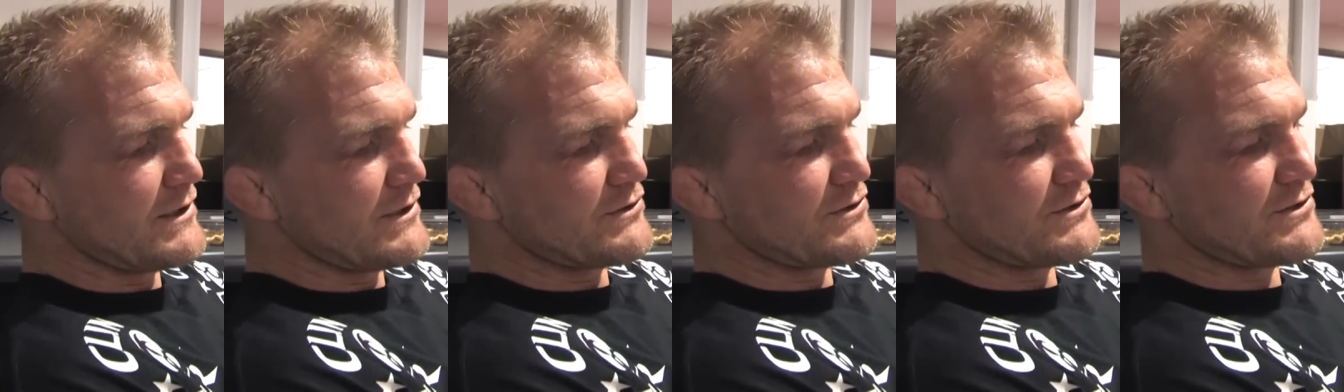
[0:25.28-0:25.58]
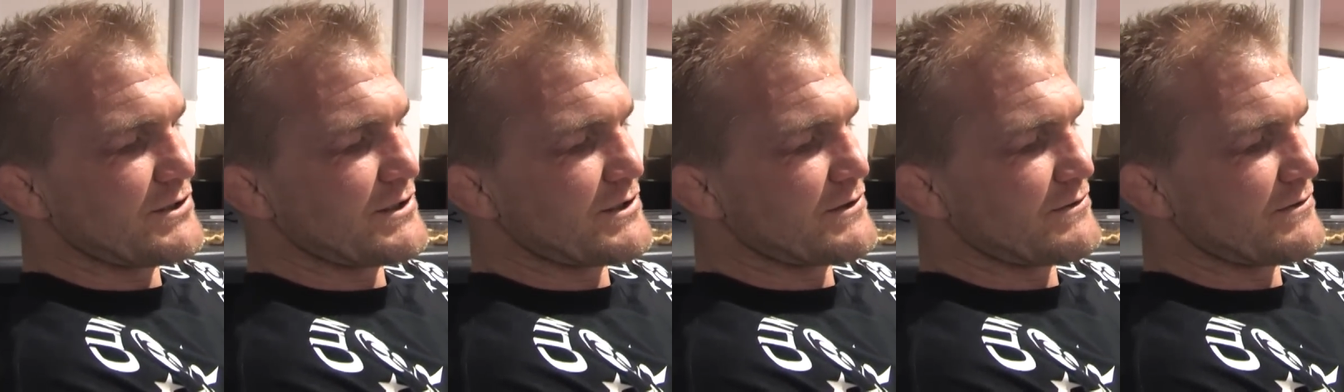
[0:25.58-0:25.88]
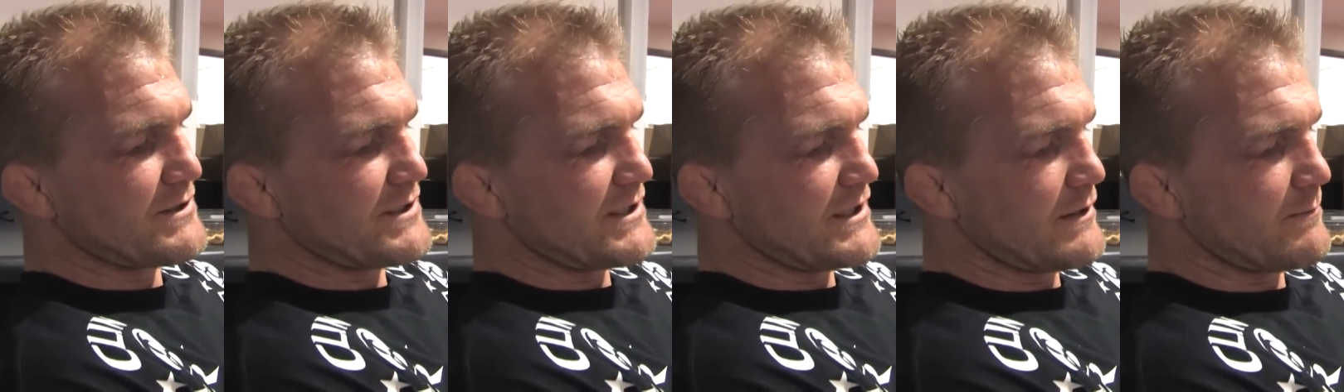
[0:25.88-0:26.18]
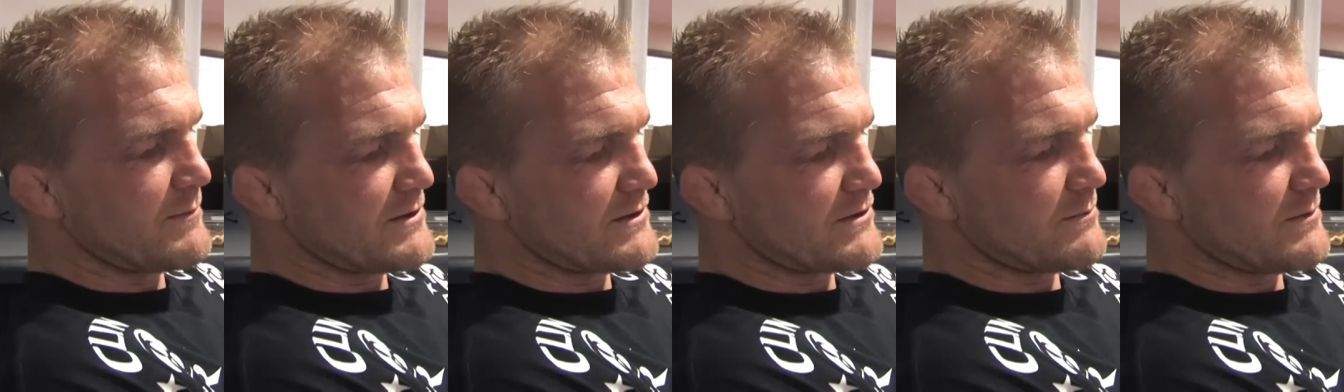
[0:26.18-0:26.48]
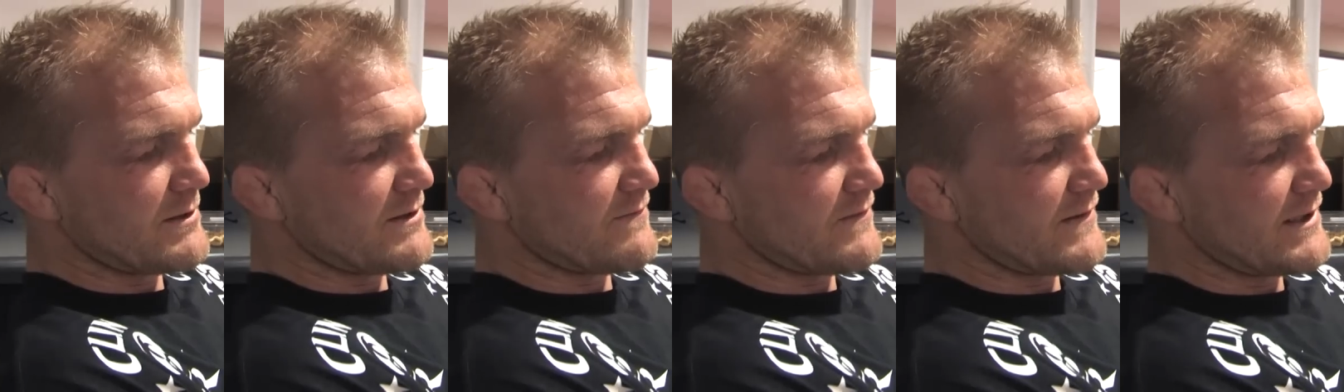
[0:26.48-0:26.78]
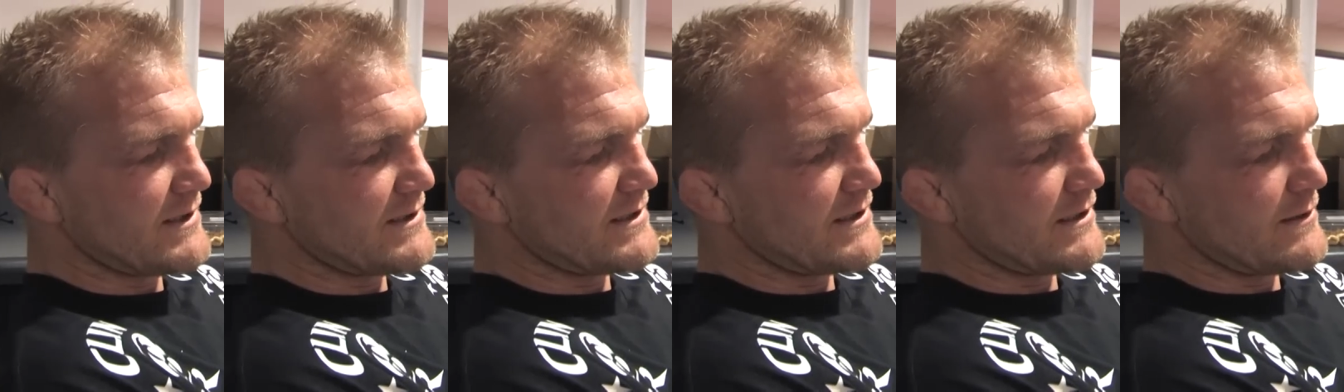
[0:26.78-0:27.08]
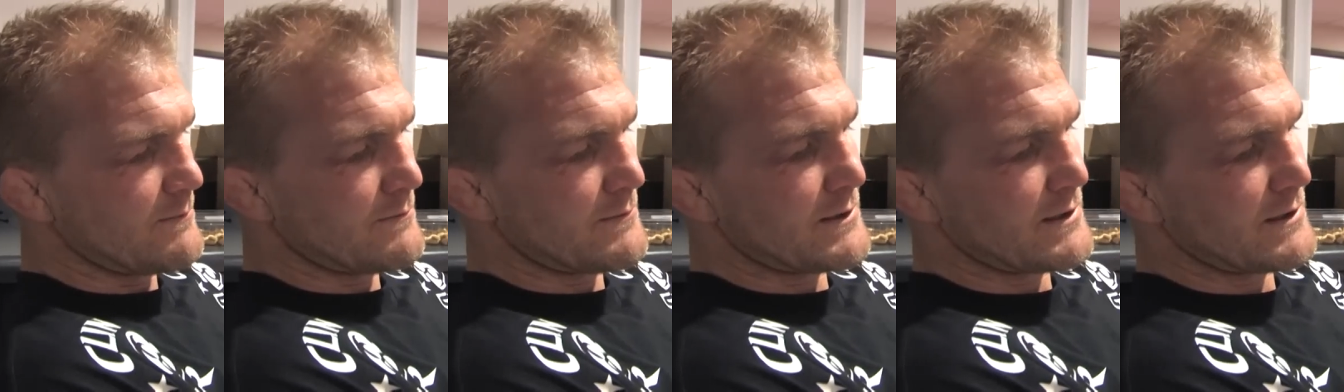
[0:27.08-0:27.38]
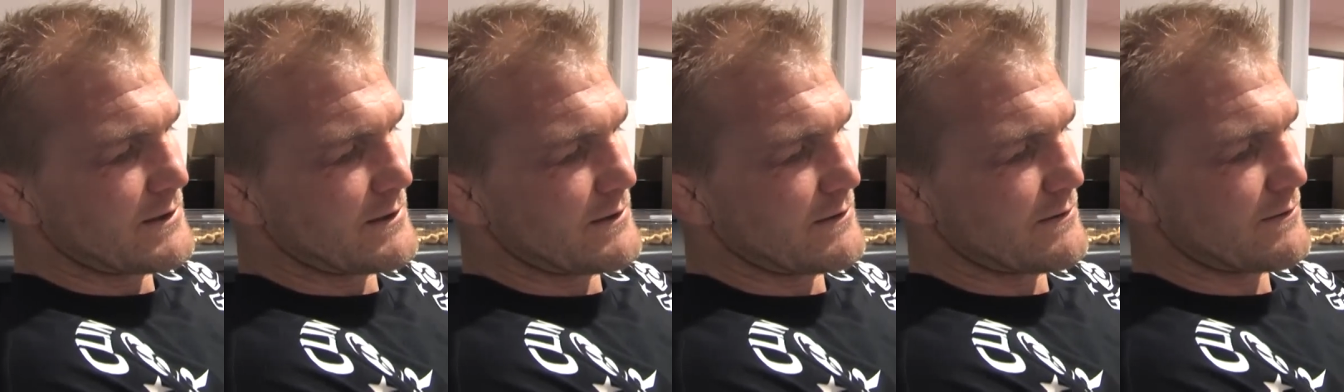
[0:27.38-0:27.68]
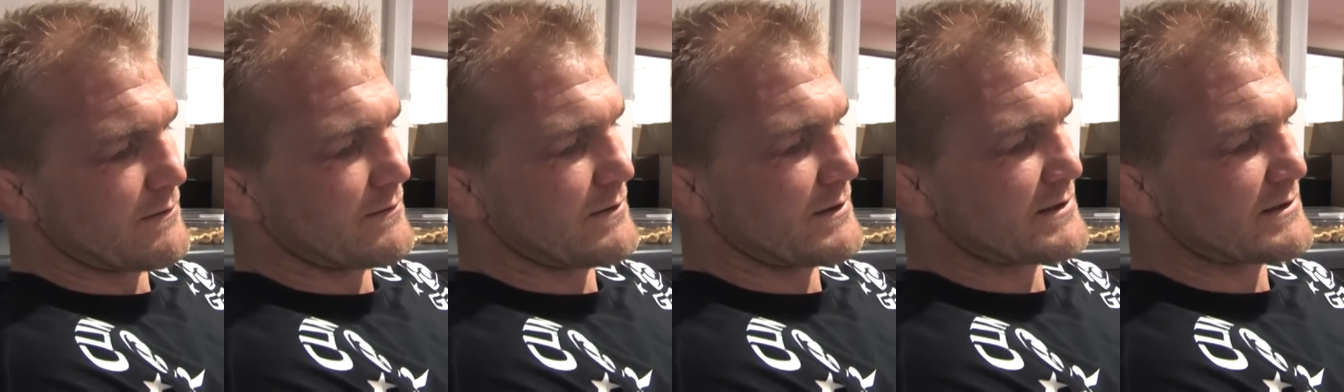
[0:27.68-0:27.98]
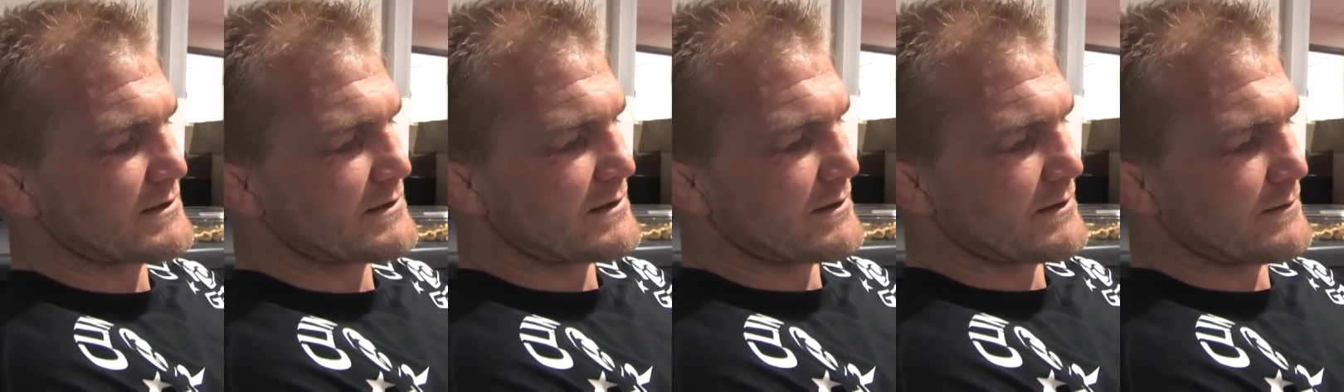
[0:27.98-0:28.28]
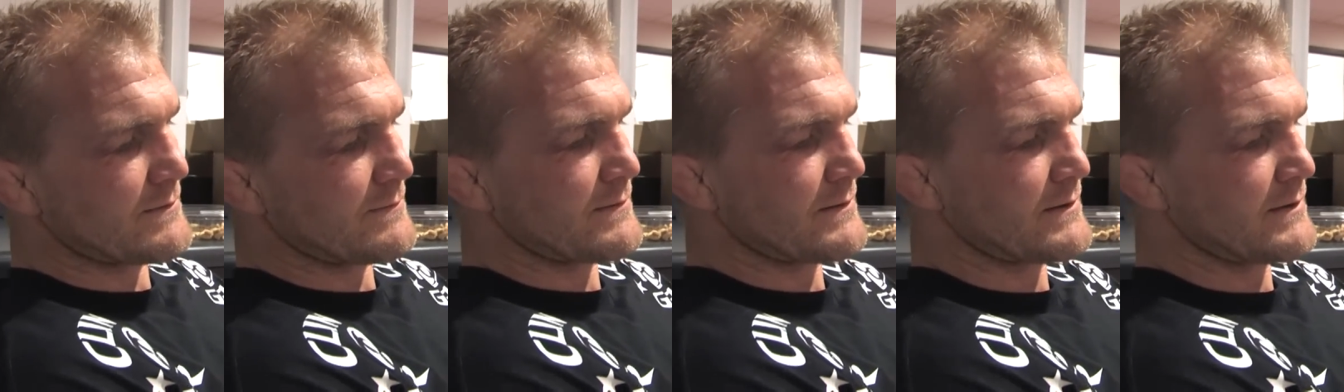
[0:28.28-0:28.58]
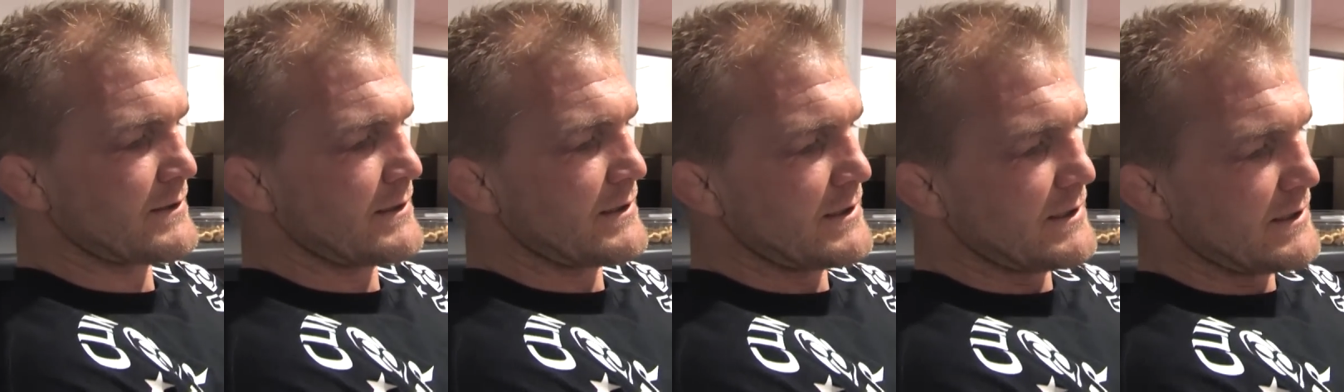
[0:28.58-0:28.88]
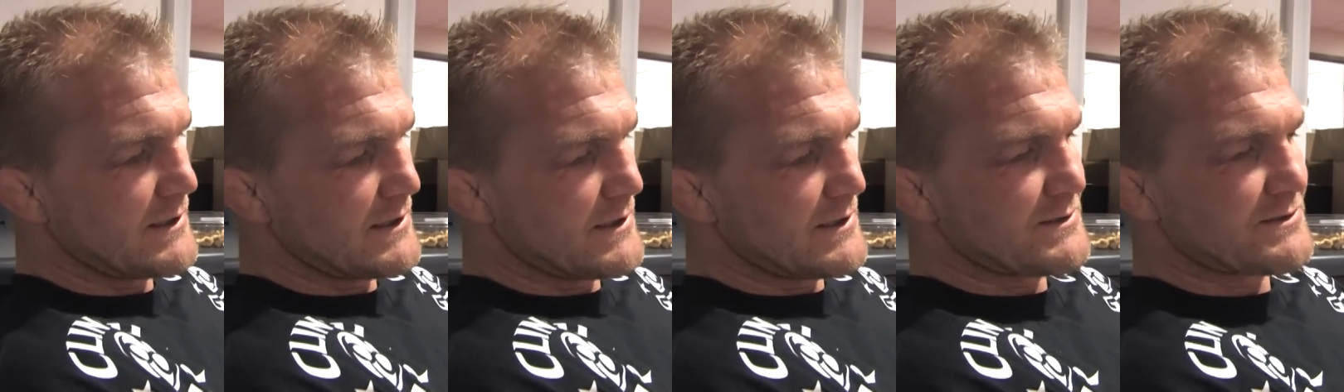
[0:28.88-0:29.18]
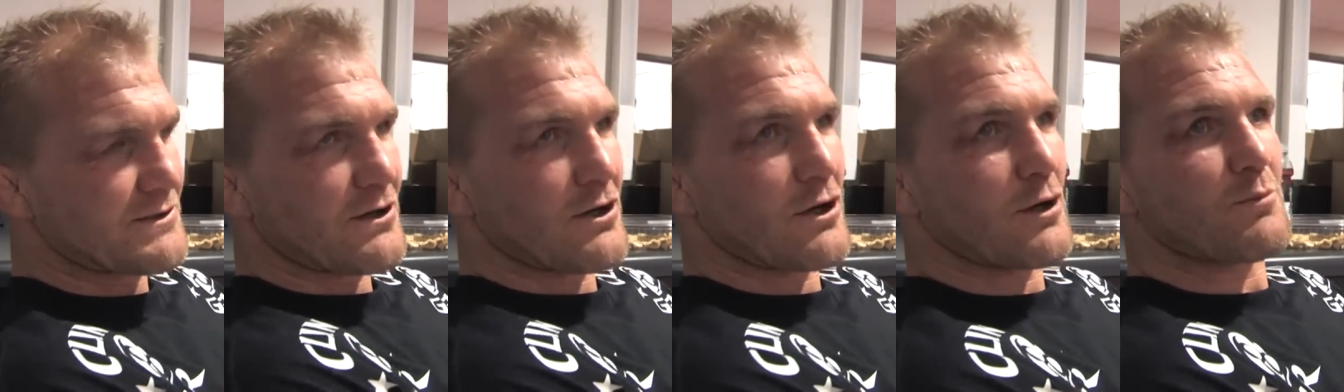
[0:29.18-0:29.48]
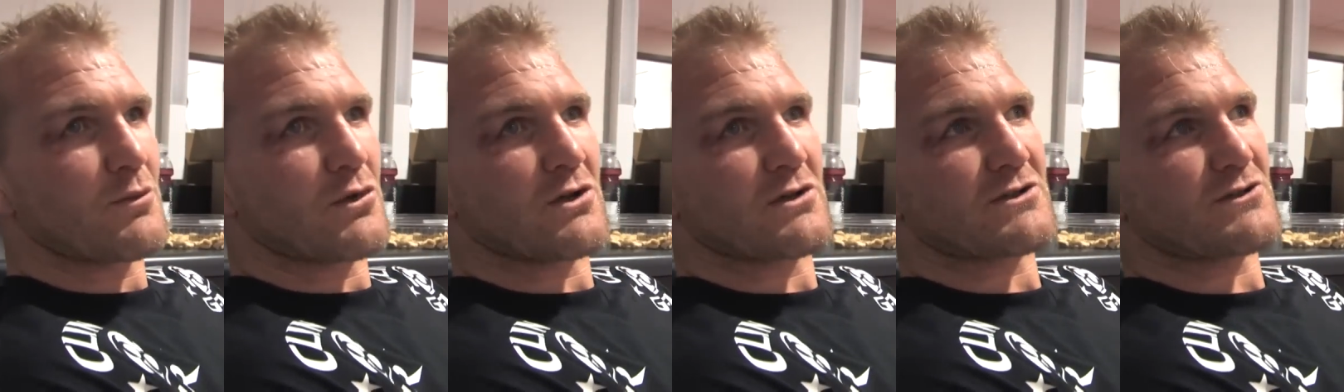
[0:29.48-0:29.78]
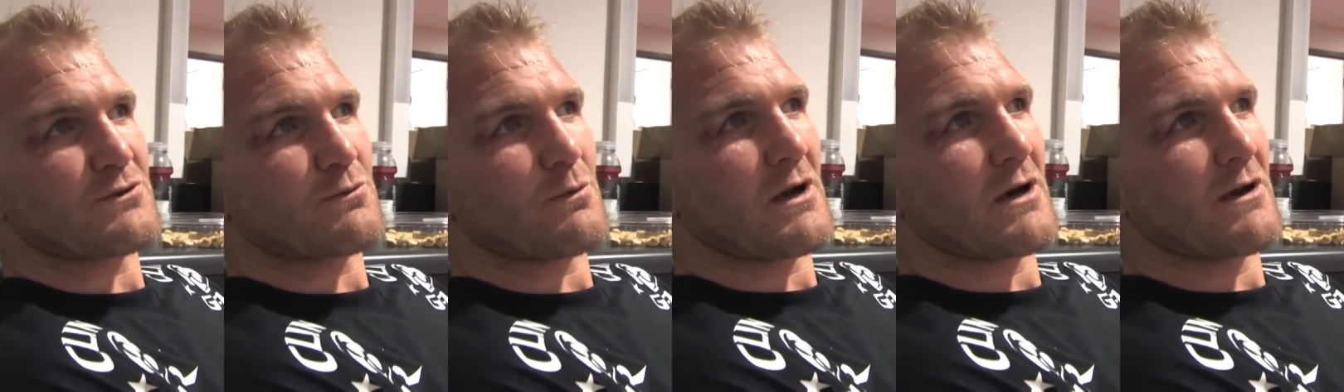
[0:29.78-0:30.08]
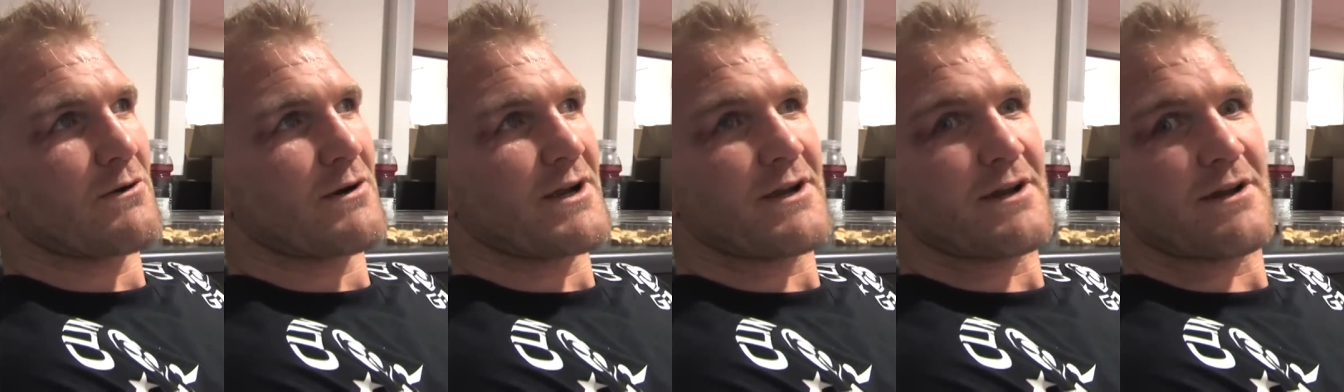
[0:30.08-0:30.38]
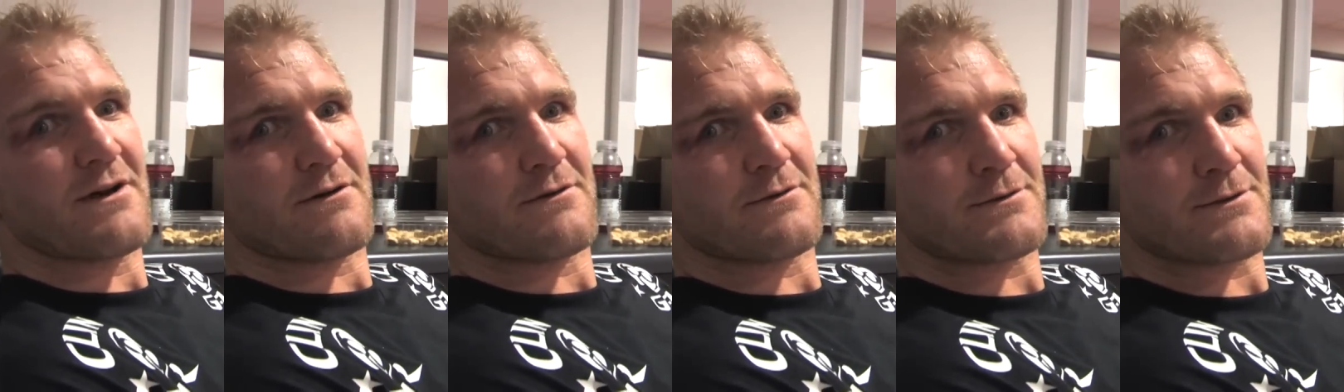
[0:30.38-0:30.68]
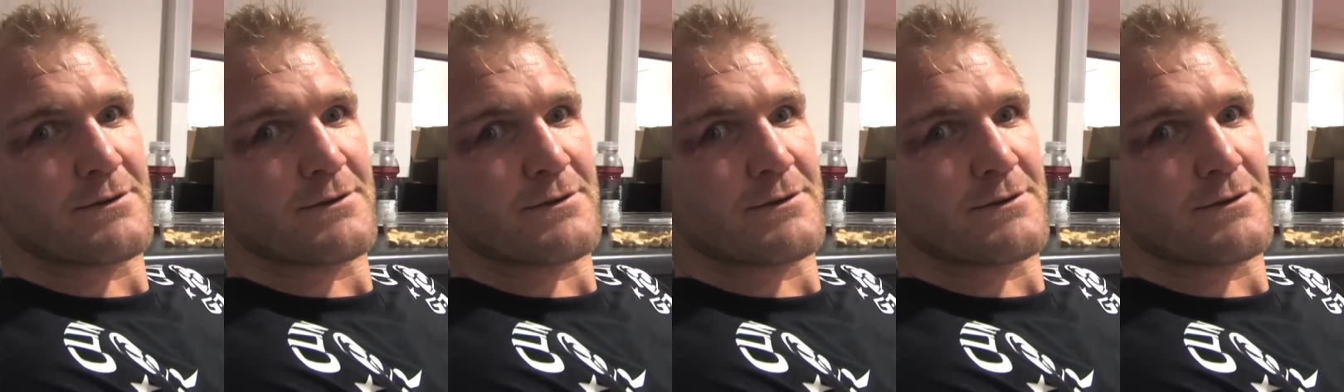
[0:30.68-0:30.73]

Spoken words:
jiu-jitsu team and to my fight team, you know, and it's a hard pill to swallow right now.